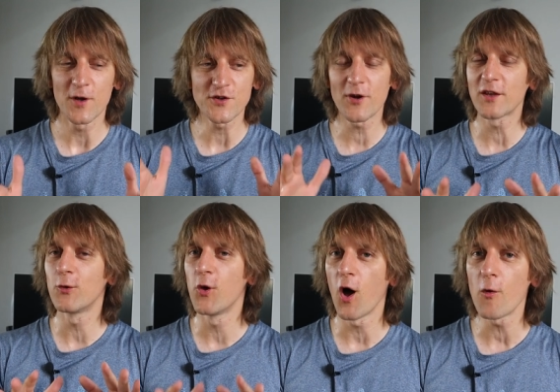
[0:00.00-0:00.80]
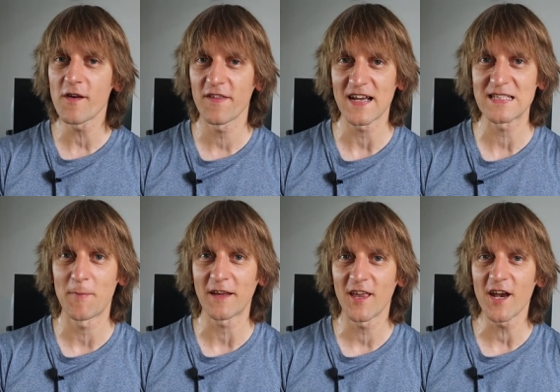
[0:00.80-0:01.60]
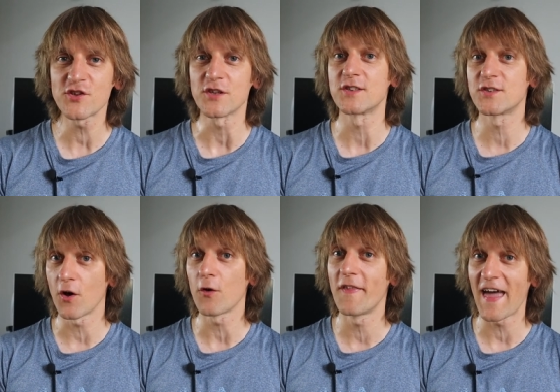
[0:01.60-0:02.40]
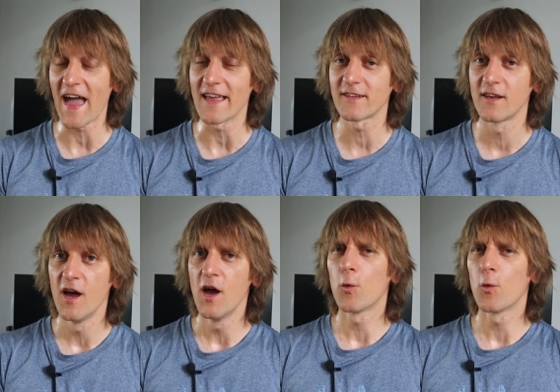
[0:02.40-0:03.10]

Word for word: We are trying to lower the expectations so that